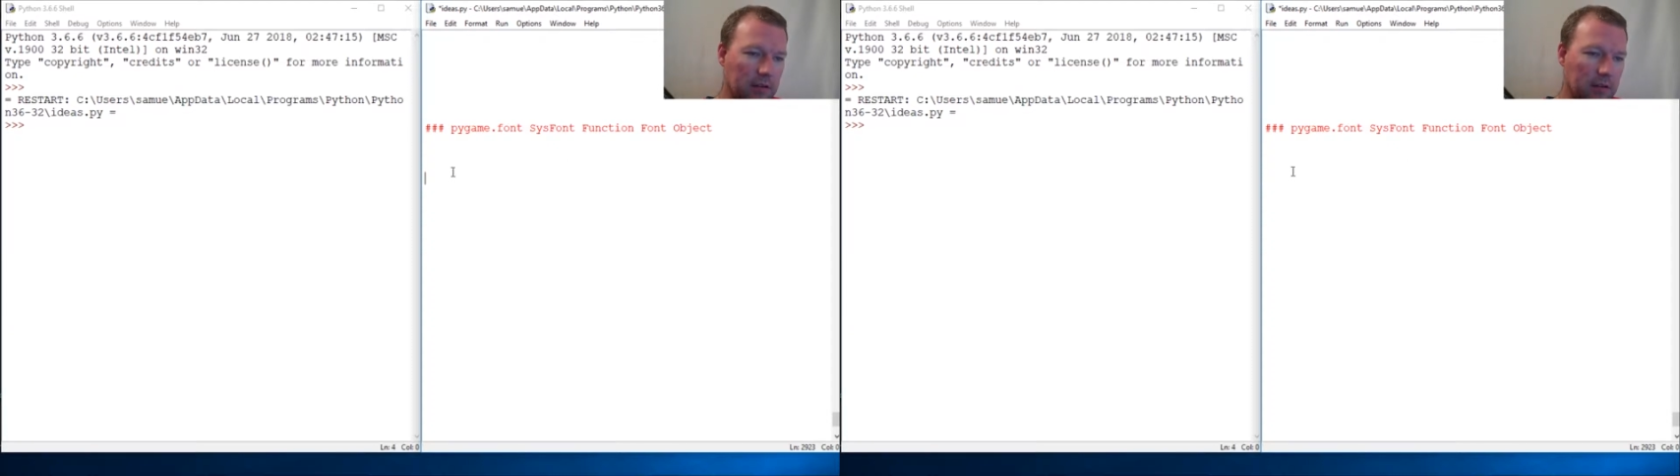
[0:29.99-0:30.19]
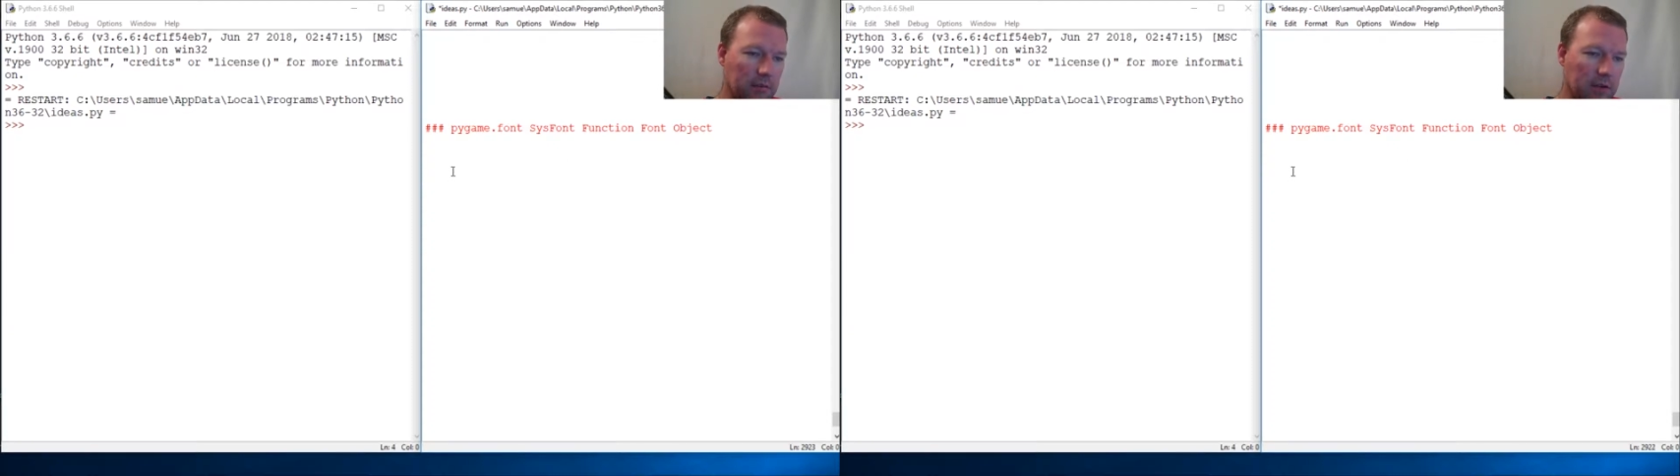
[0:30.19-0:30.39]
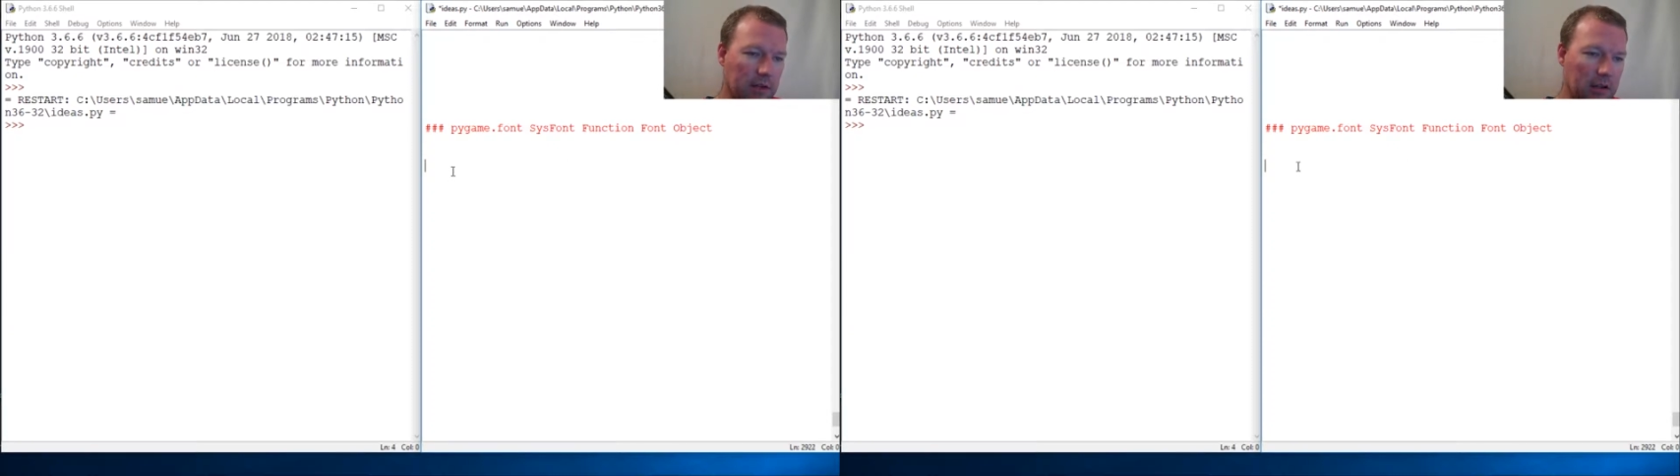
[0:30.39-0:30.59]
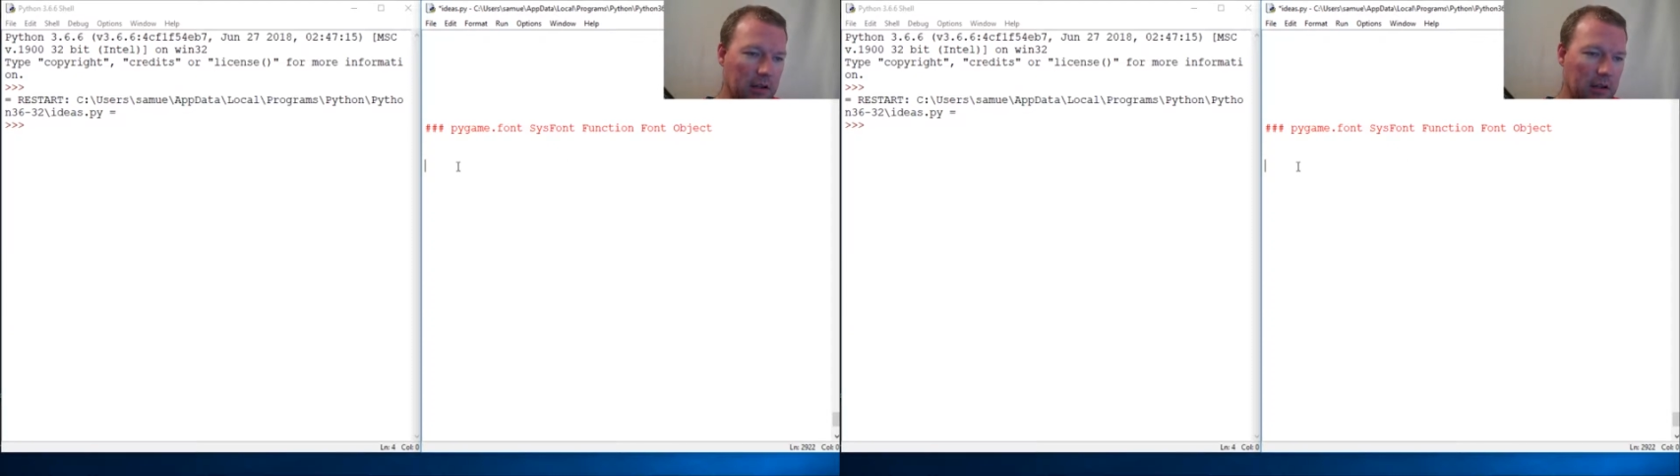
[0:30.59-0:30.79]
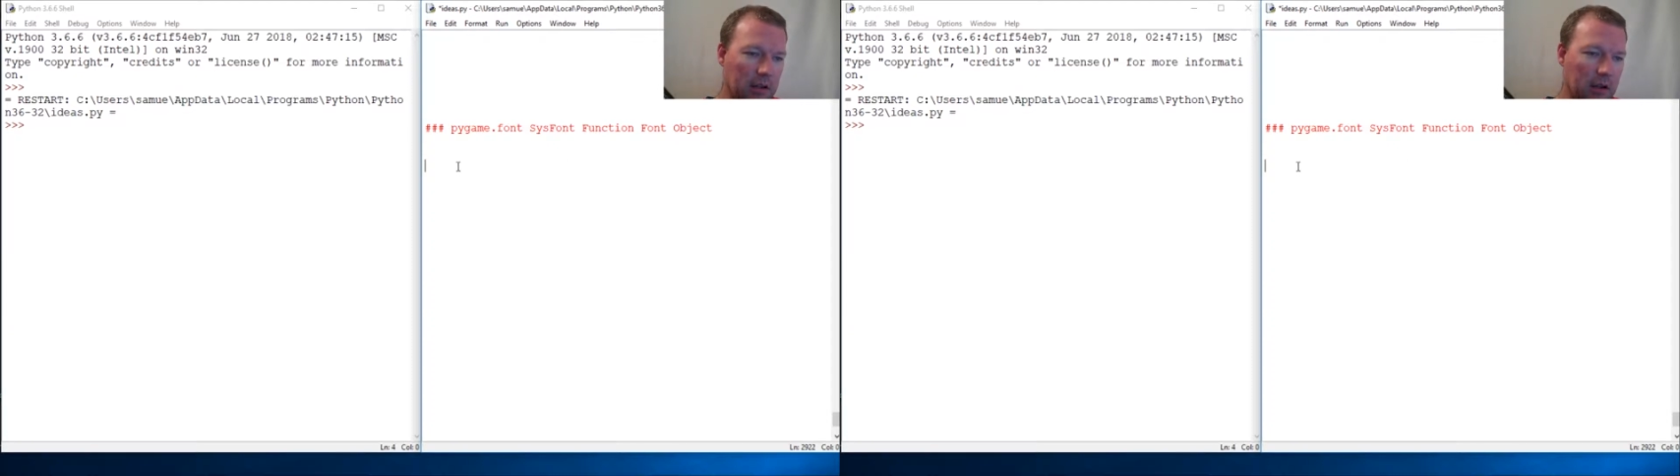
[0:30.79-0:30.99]
can
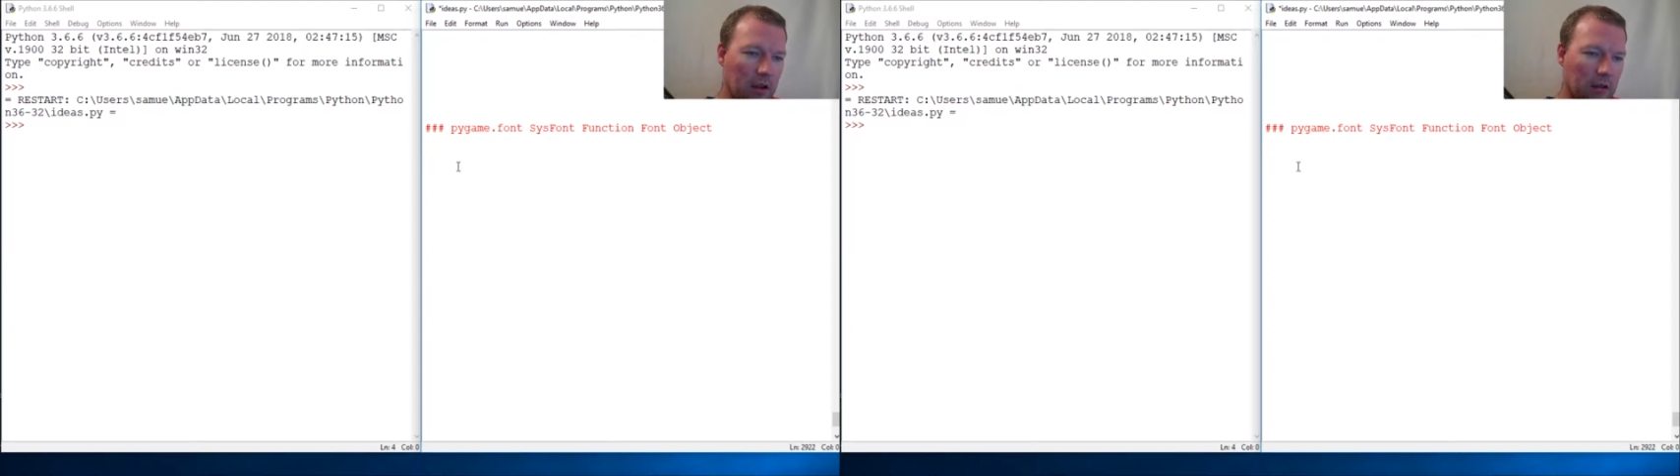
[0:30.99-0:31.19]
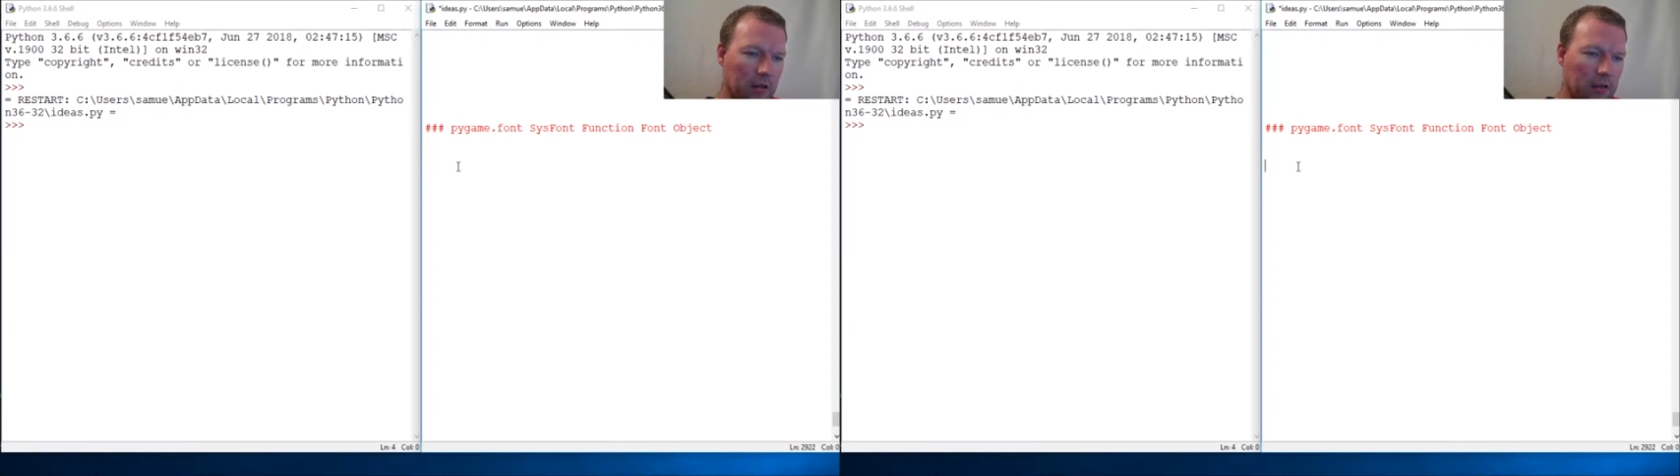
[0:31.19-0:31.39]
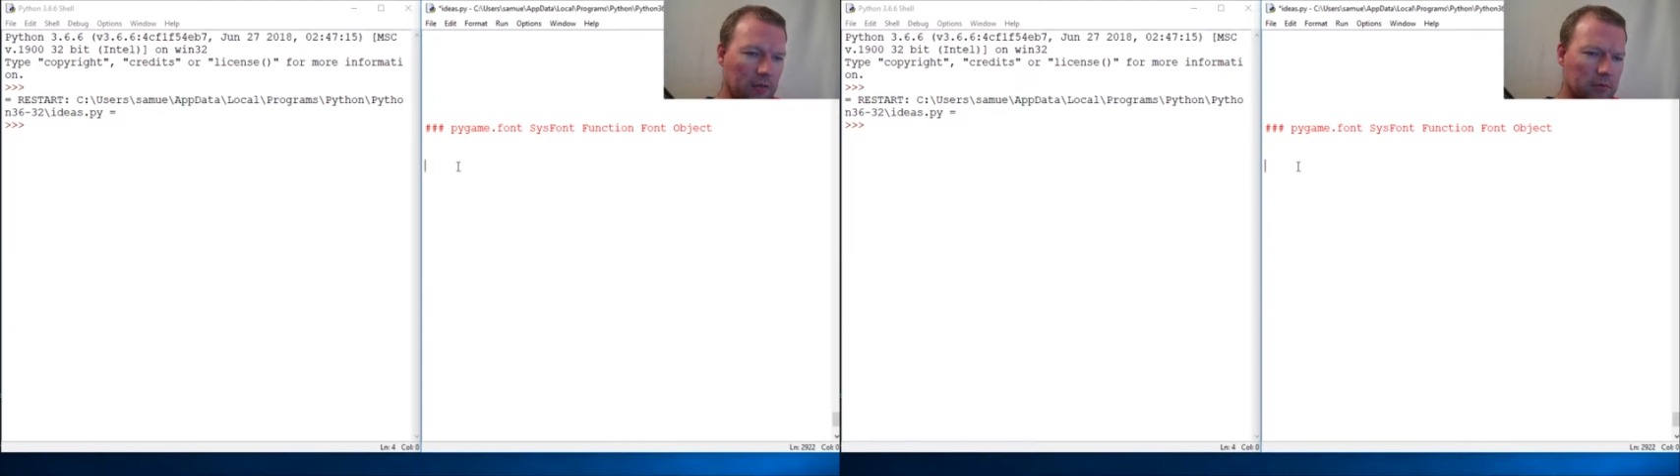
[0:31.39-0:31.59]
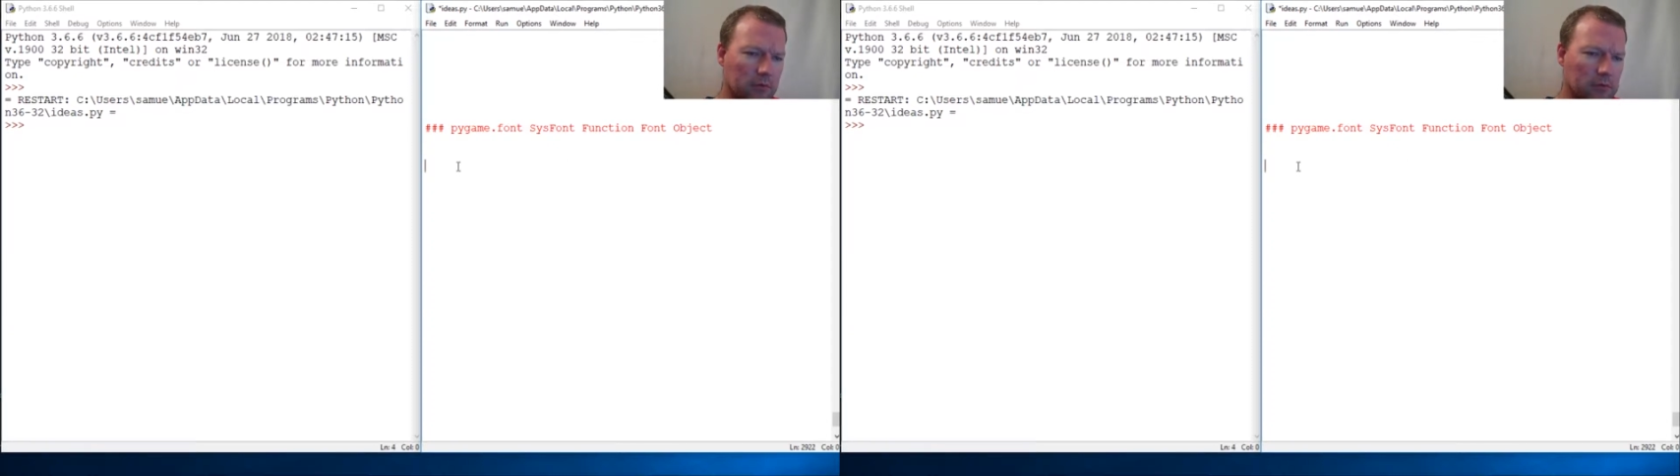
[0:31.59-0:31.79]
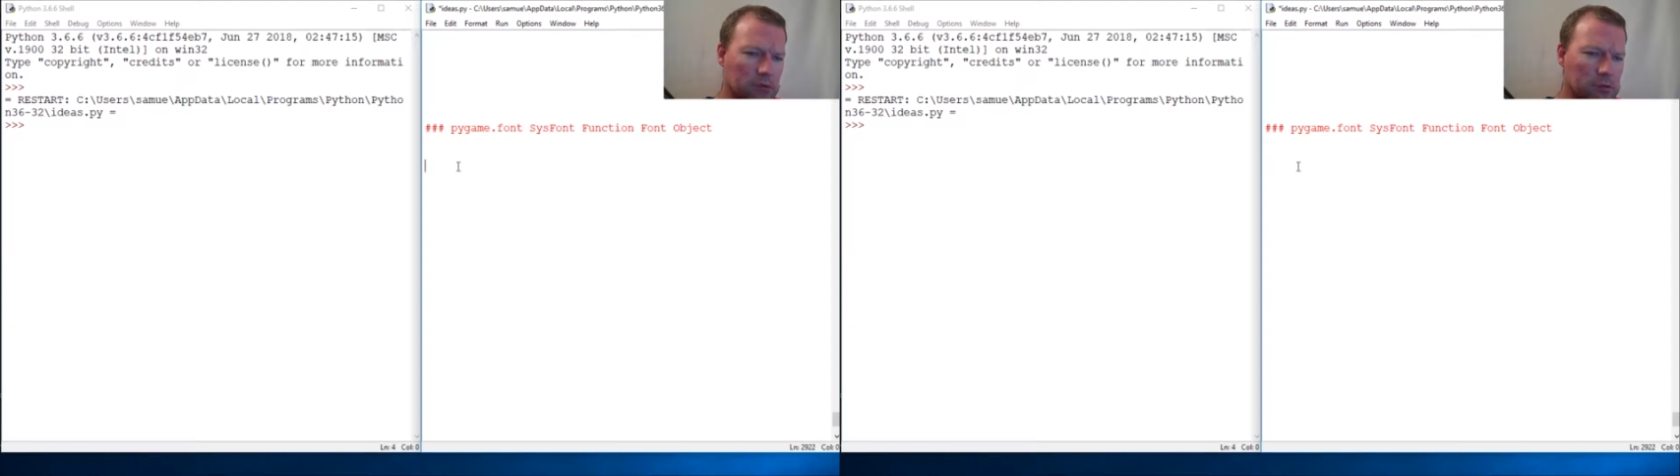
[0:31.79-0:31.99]
be a
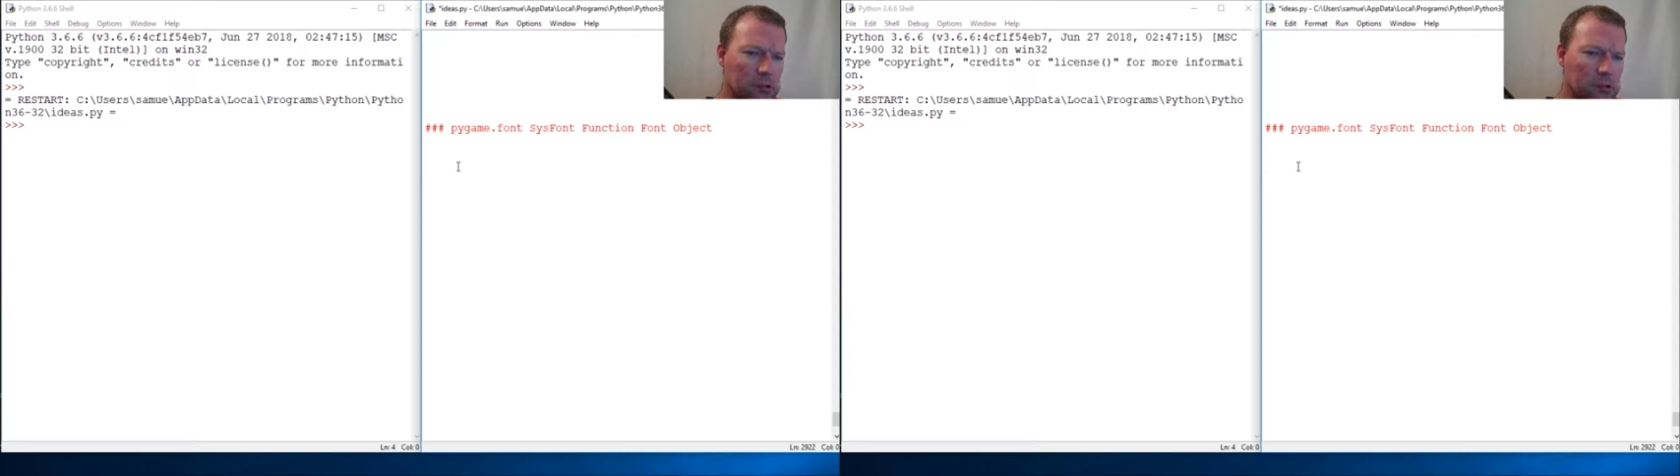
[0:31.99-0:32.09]
little